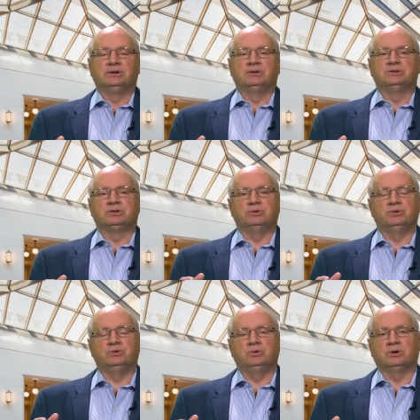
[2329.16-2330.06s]

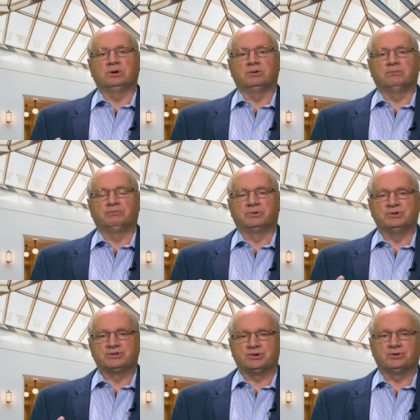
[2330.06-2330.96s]
to
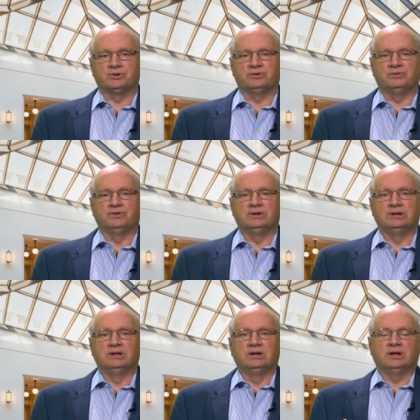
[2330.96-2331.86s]
preserve
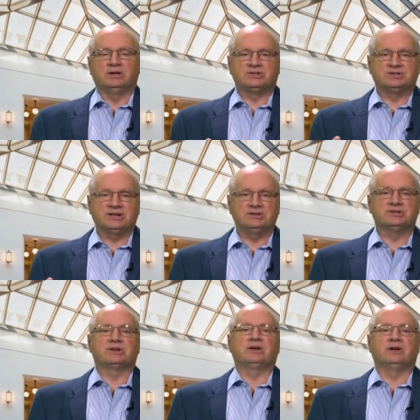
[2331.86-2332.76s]
a
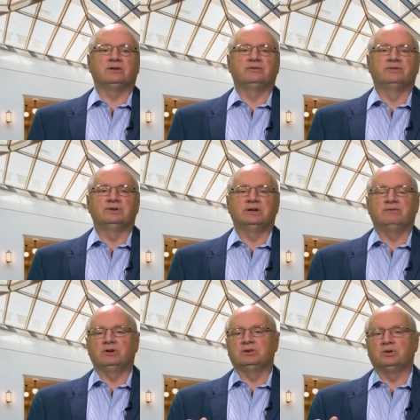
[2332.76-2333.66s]
sense of
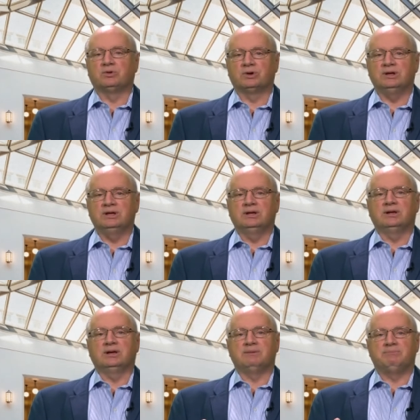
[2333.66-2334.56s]
giving glory
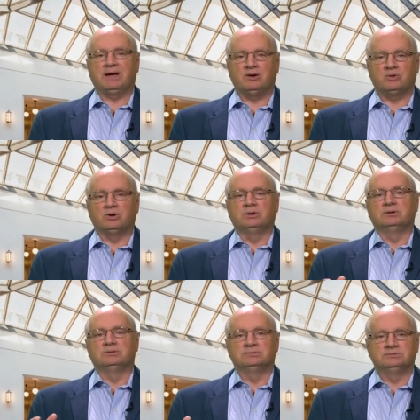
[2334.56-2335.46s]
and power,
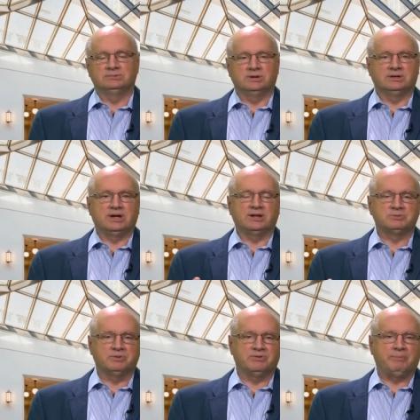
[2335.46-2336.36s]

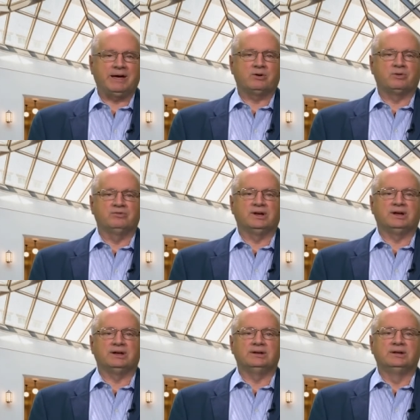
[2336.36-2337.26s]
acknowledgement of the power of
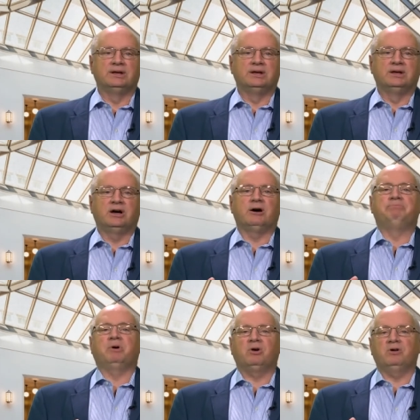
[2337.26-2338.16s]
God,
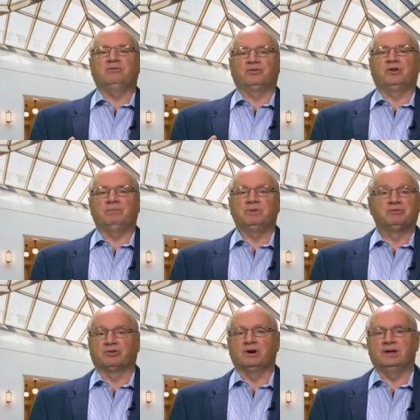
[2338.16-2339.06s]
apart from the
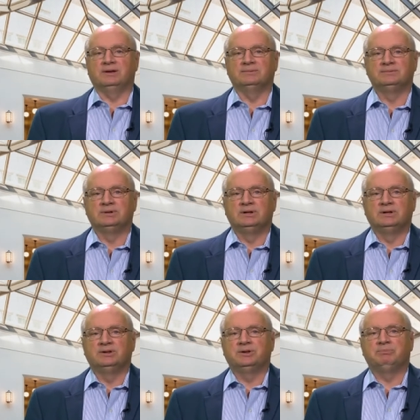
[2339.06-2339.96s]
fray,
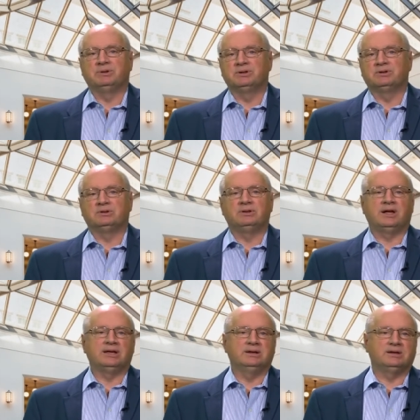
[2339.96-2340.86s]
the political,
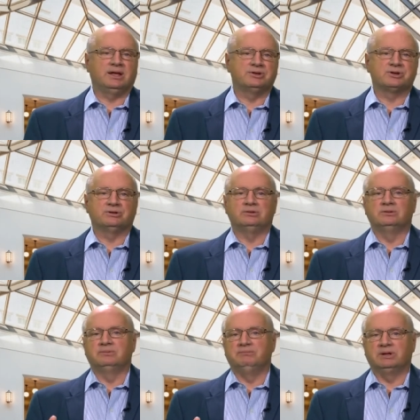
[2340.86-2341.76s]

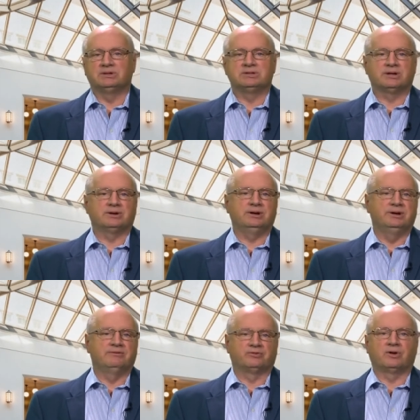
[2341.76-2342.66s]
ideological, military
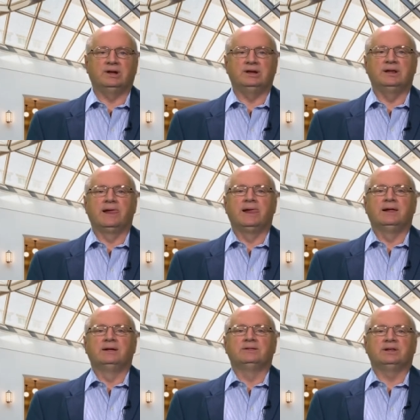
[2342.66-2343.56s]
fray
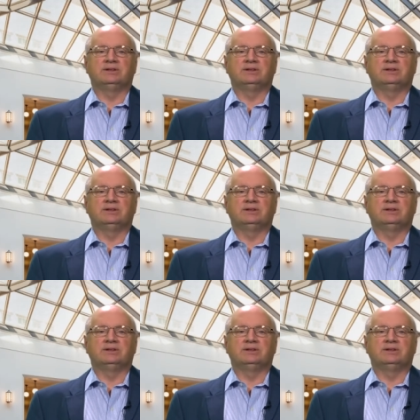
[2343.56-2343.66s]
that